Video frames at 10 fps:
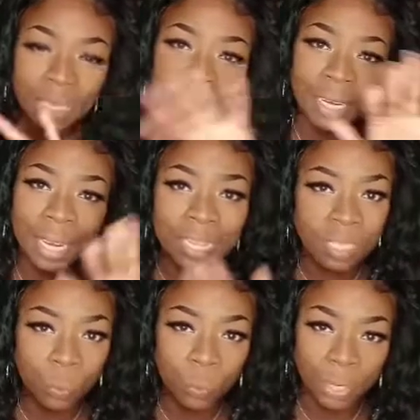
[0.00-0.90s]
and it
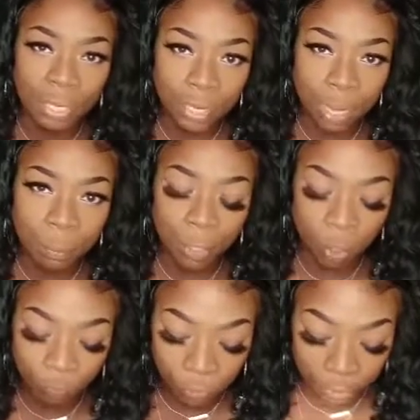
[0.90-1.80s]
has a wig cap
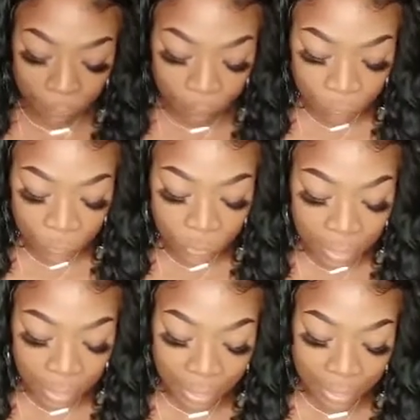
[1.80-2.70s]
over it
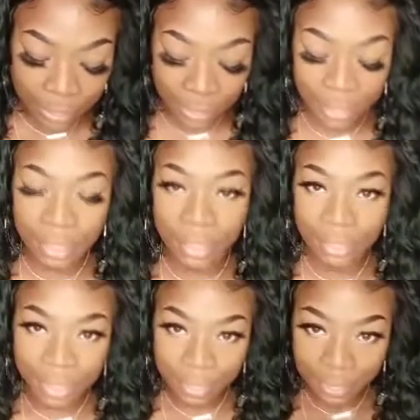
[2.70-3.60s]
and then it
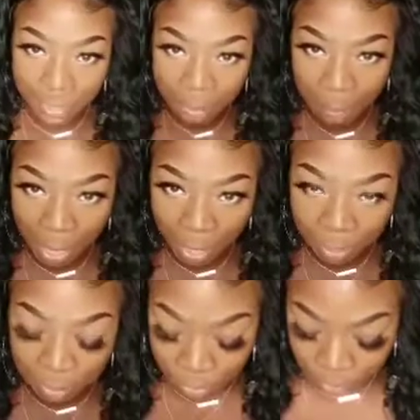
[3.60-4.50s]
lays in the
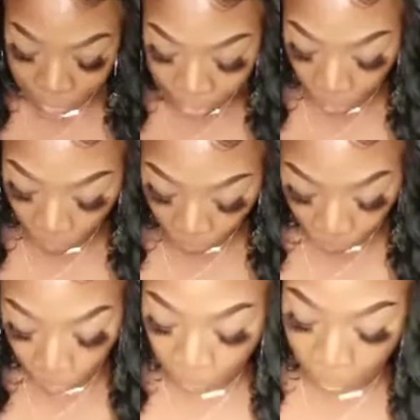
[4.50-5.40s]
box so
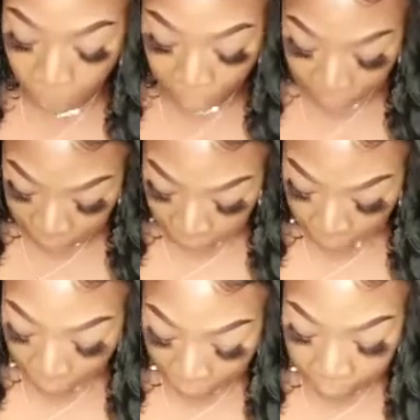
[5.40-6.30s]
it's
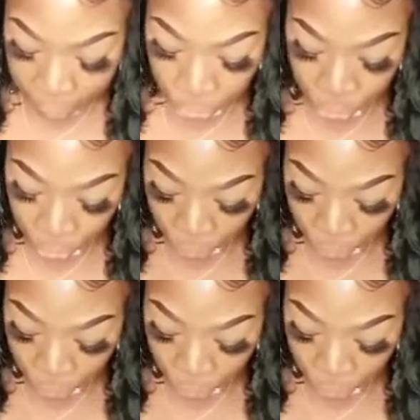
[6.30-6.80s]
packaged